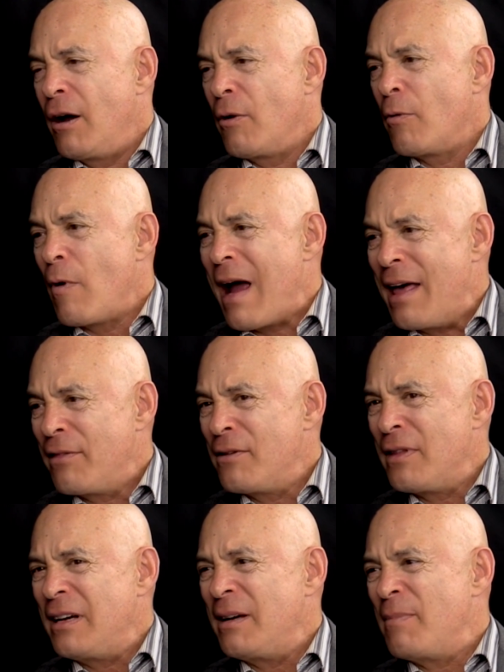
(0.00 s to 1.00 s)
rather
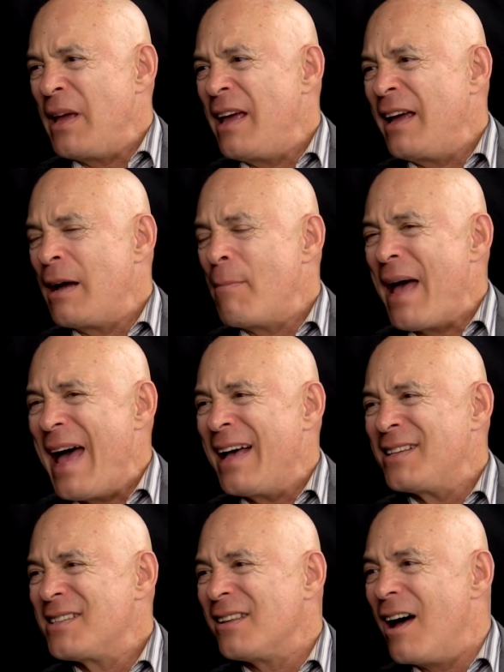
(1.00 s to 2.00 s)
than it being a
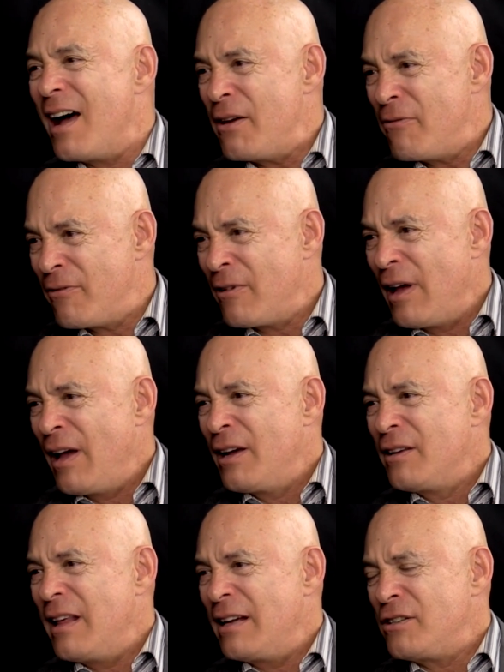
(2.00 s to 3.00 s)
past life,
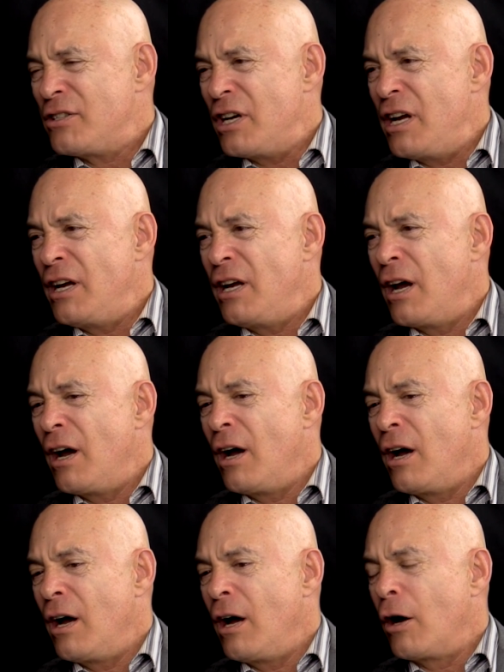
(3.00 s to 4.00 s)
that she
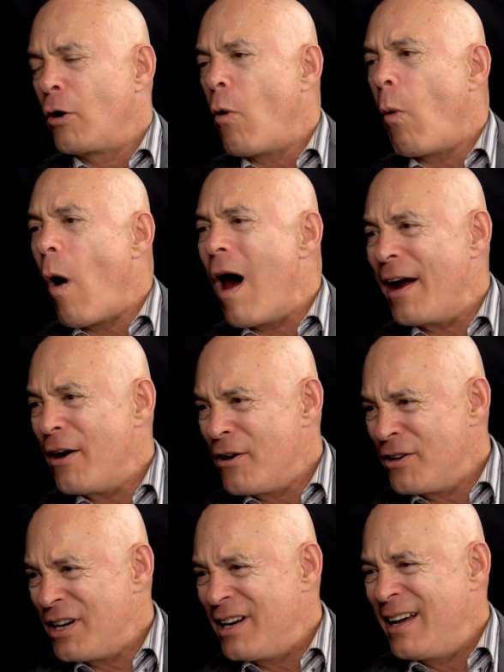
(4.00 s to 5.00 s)

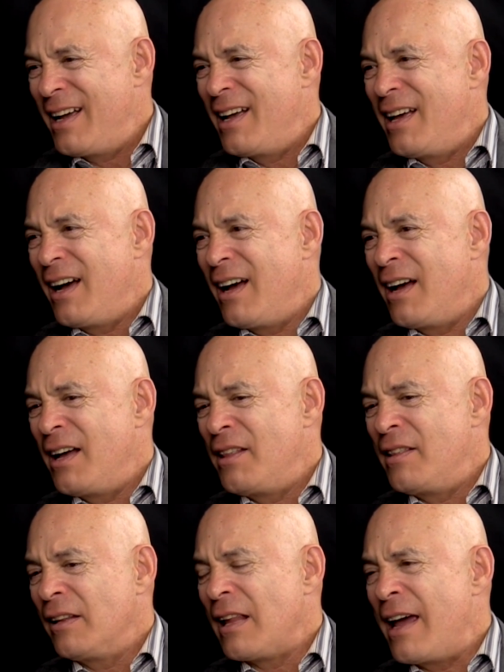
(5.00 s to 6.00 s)
acquired
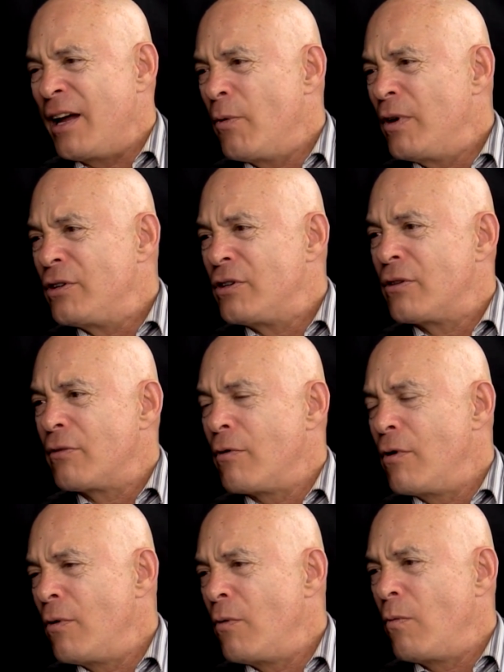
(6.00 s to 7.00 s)
the language
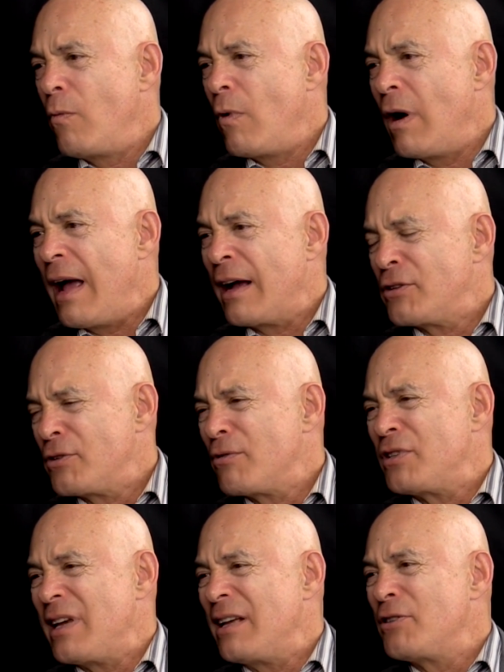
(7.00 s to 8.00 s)
through
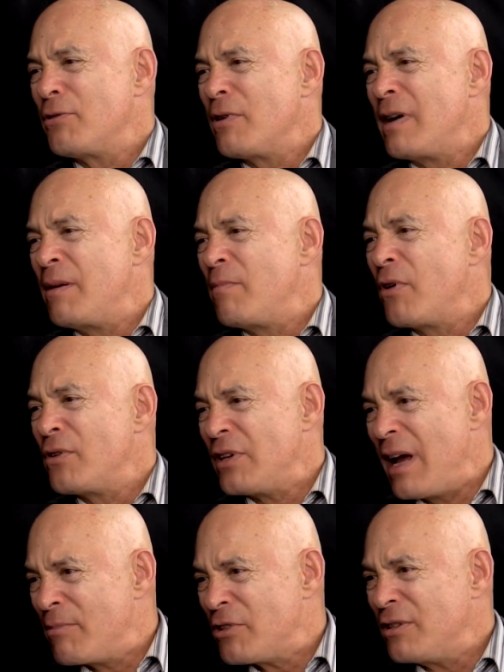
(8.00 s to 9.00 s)
extrasensory
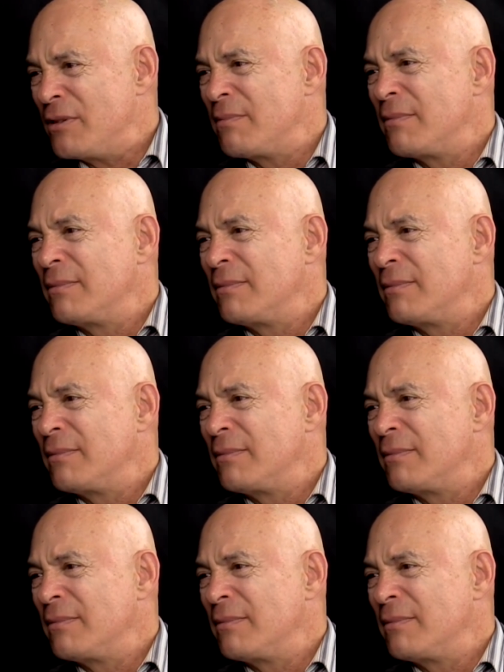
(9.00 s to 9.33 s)
perception.